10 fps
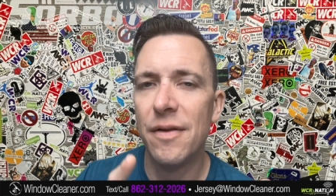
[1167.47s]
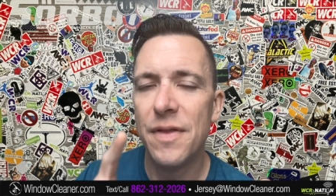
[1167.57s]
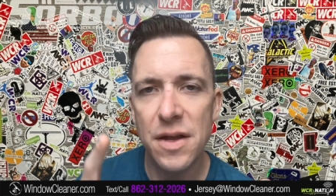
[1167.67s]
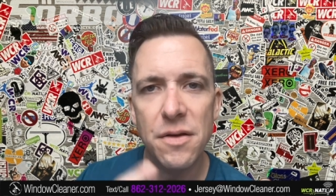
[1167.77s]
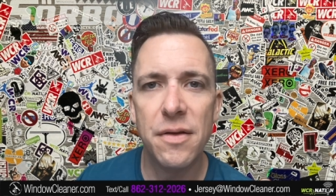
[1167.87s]

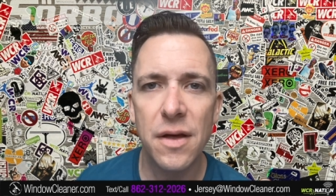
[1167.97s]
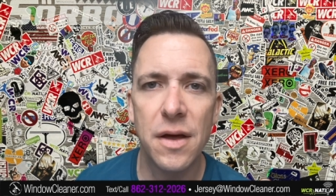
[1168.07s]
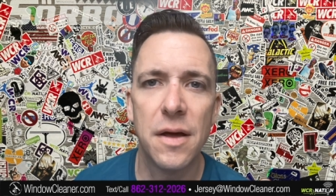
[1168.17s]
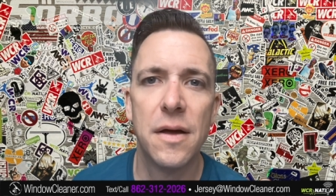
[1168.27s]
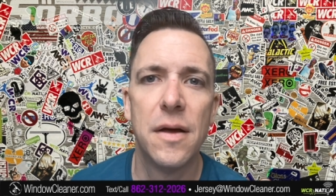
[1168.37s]
than you
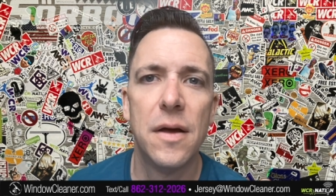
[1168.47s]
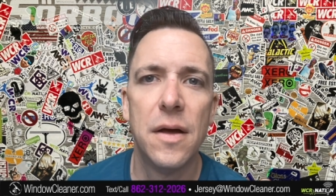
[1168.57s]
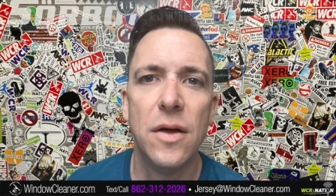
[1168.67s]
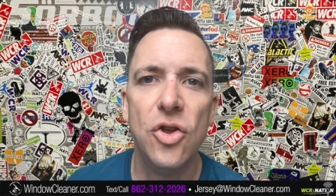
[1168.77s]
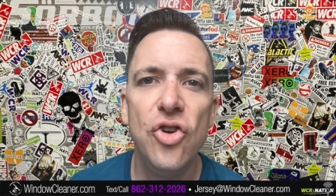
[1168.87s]
think.
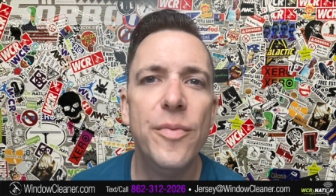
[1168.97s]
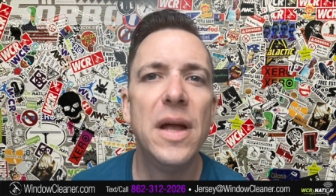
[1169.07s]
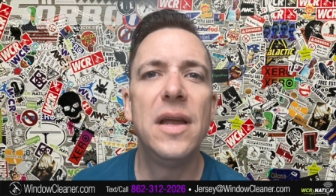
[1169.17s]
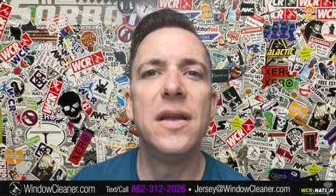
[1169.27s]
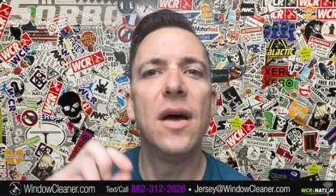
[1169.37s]
You
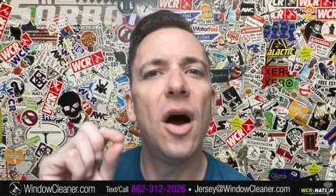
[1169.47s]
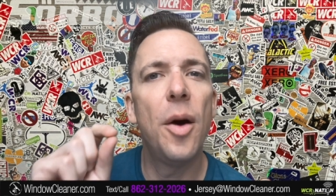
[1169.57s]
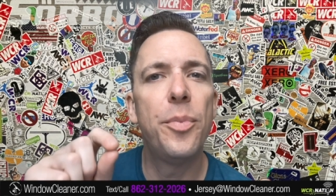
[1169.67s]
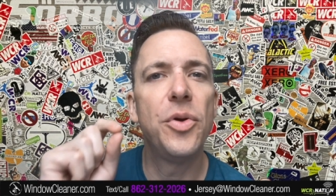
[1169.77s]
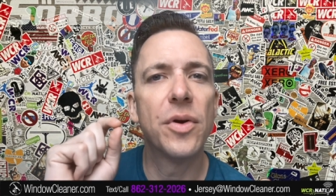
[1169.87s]
may need to
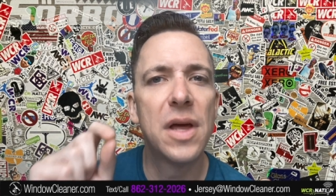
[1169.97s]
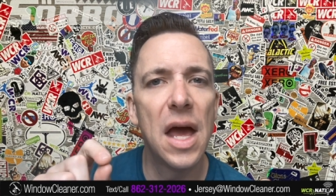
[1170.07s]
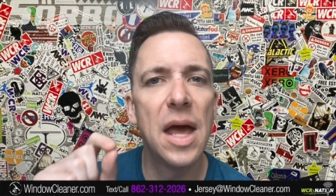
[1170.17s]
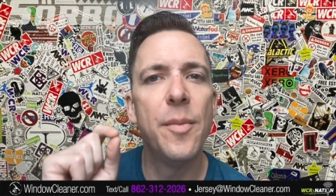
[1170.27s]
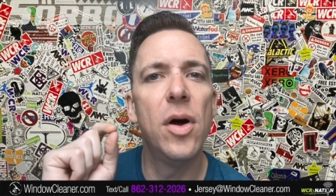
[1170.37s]
up your
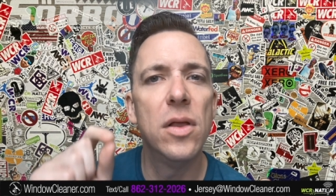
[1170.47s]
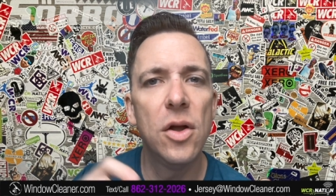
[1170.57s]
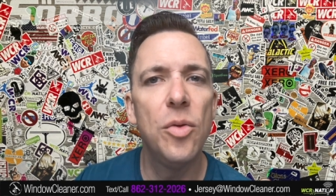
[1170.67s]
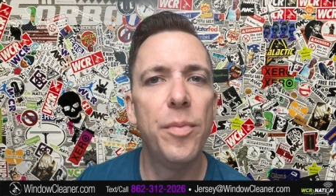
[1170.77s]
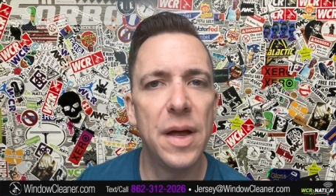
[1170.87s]
game a
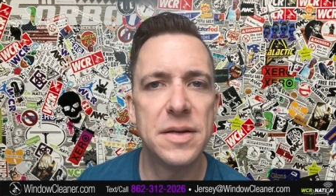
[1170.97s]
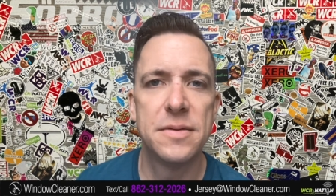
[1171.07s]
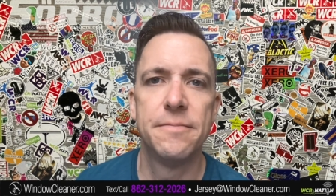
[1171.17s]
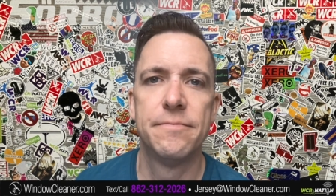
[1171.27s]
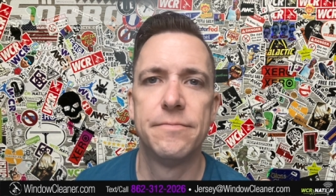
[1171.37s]
little
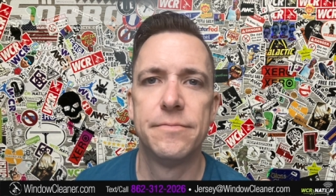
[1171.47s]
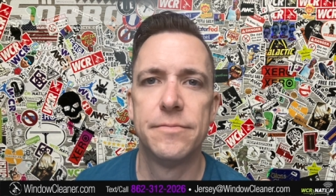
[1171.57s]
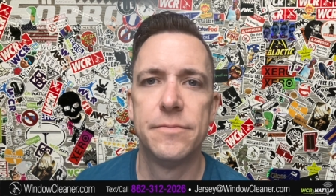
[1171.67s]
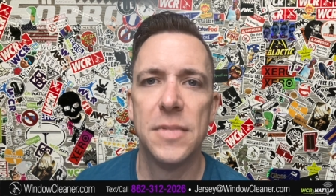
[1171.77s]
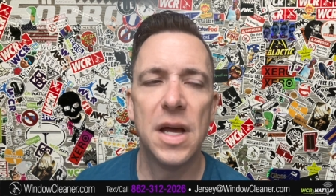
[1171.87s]
bit.
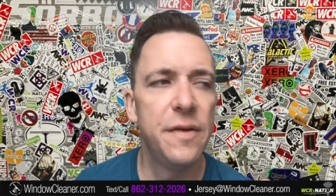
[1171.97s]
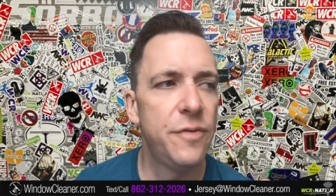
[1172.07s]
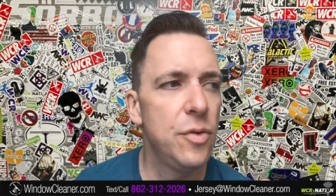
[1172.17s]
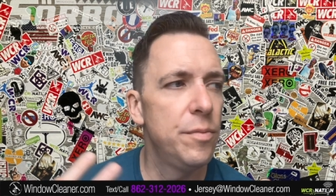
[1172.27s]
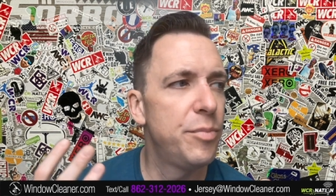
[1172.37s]
Again,
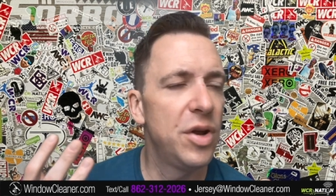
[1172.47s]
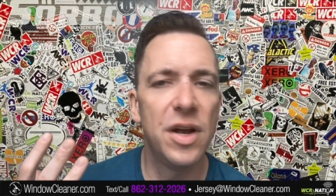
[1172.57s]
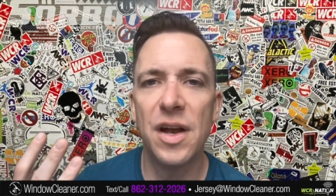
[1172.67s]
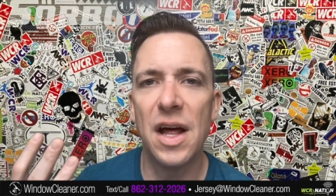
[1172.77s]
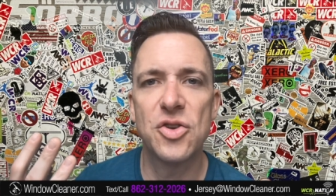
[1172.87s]
if you put
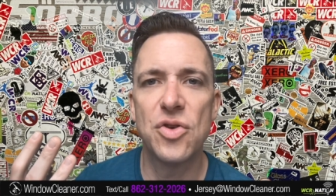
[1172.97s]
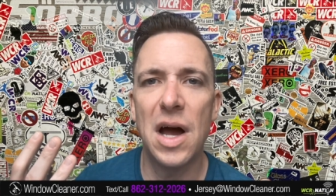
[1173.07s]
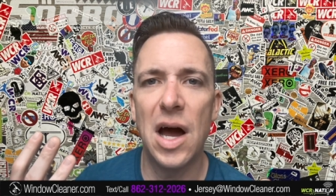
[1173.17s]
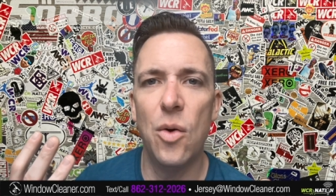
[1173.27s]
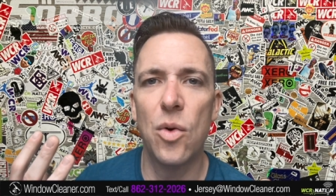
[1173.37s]
in an extra
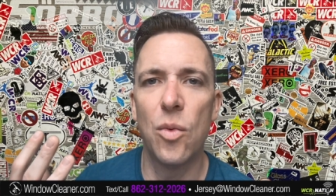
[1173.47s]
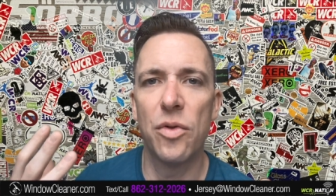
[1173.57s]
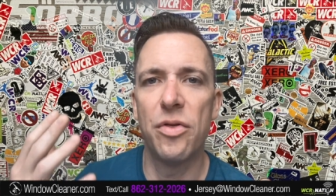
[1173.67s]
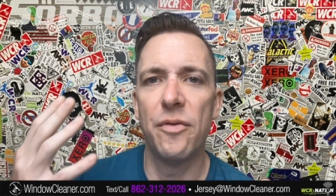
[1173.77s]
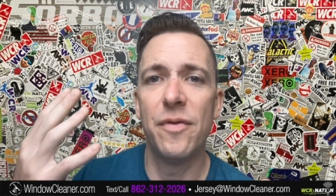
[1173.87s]
hour
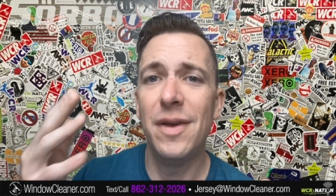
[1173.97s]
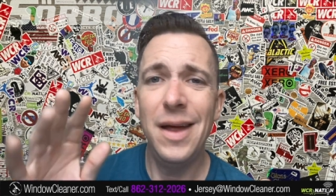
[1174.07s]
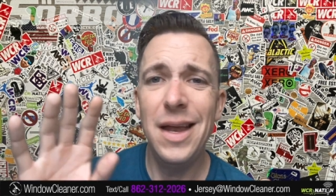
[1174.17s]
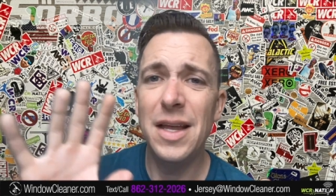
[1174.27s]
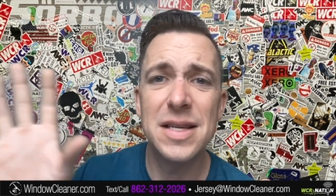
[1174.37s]
worth of
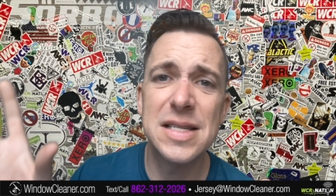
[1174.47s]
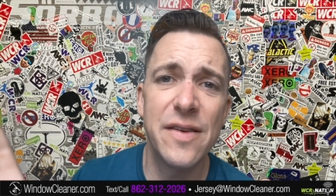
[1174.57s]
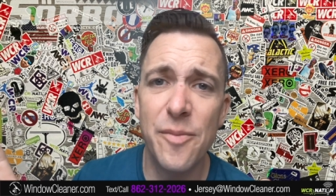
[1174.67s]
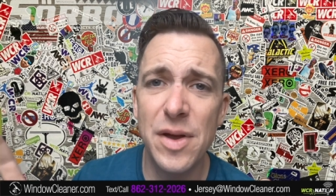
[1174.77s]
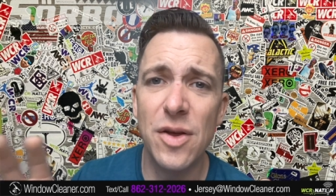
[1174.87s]
it doesn't
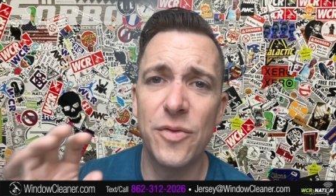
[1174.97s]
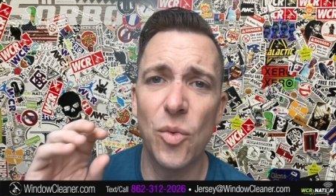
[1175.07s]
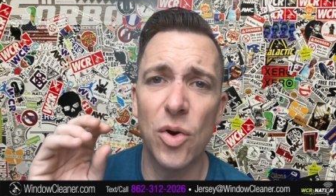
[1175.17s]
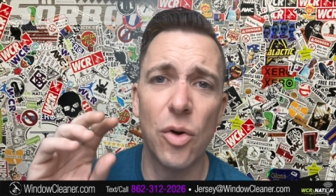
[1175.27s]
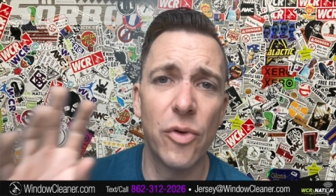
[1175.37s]
even mean you have to
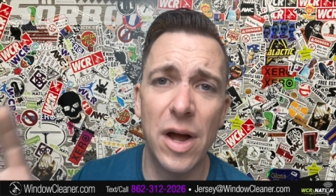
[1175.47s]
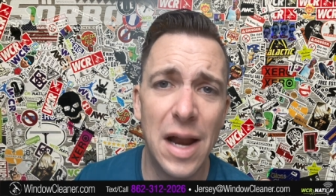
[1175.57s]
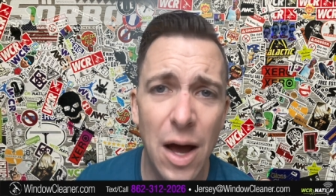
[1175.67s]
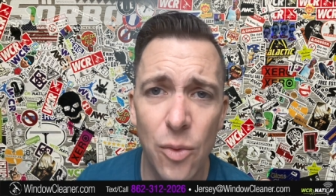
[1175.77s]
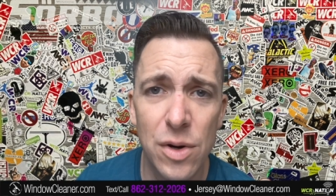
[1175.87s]
work over eight
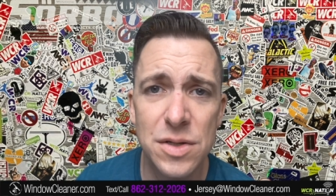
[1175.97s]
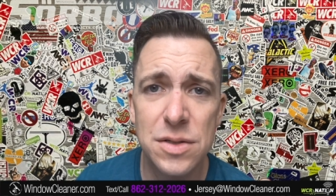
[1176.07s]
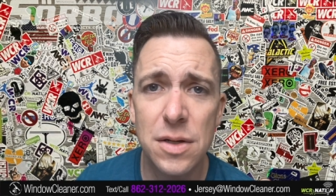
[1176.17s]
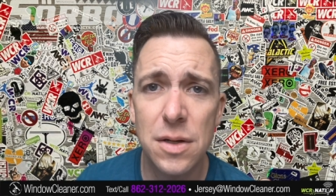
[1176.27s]
hours.